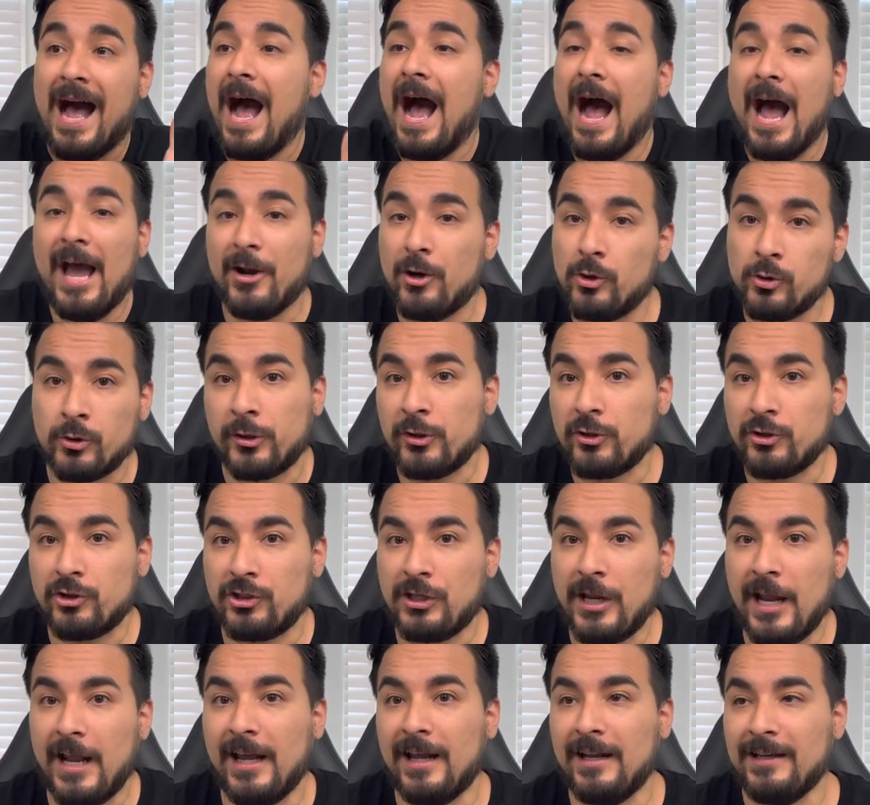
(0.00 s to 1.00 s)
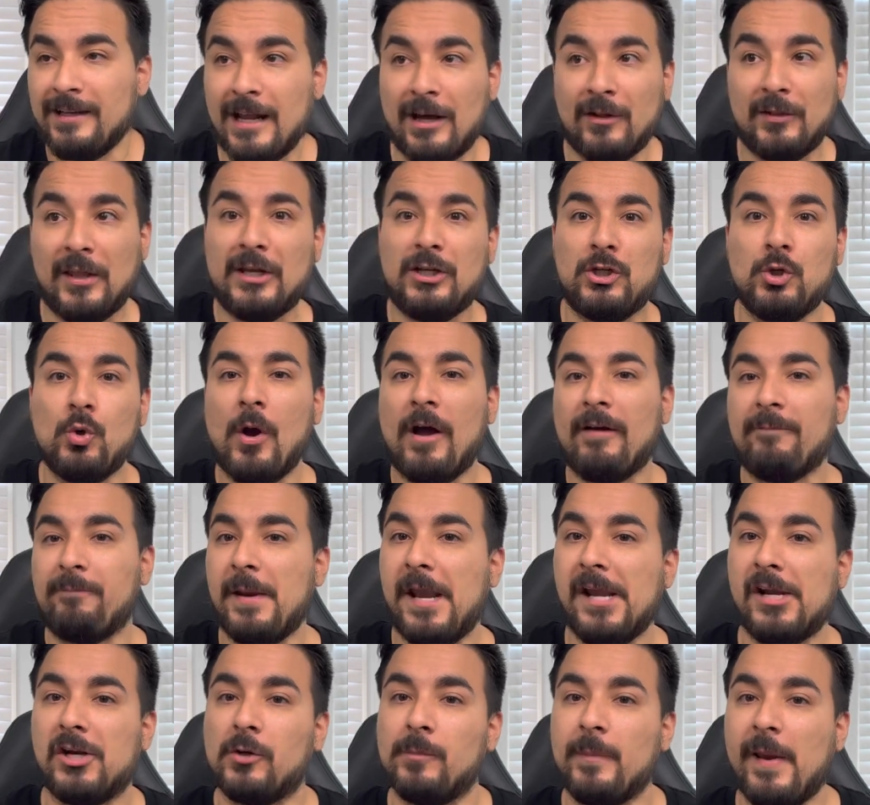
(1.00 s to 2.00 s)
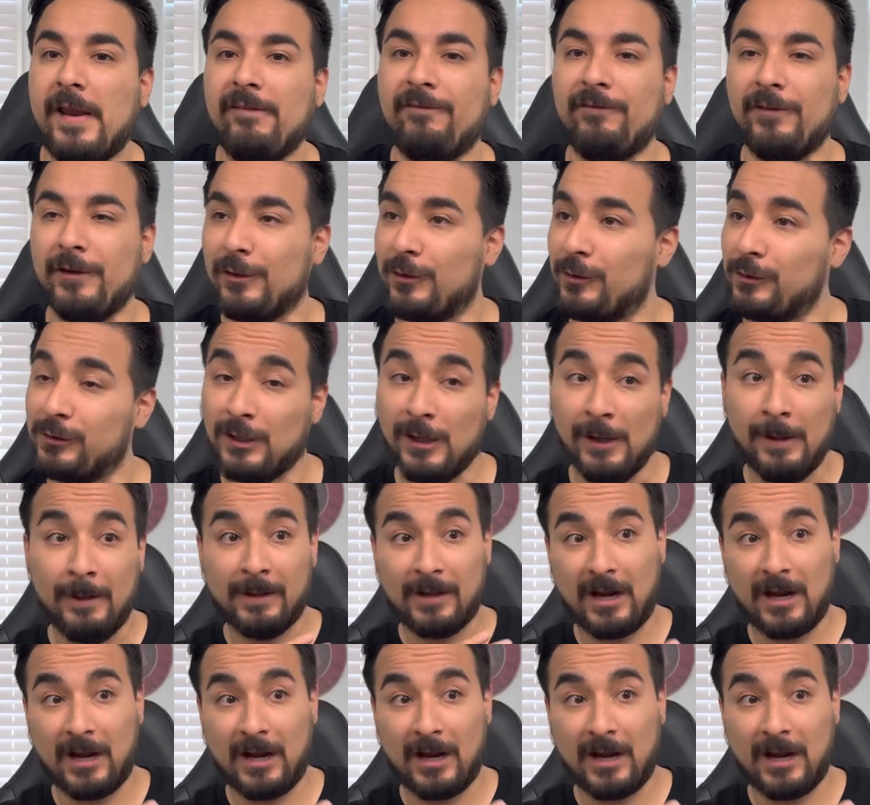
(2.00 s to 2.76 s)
I don't understand. Now they do have Baker Mayfield.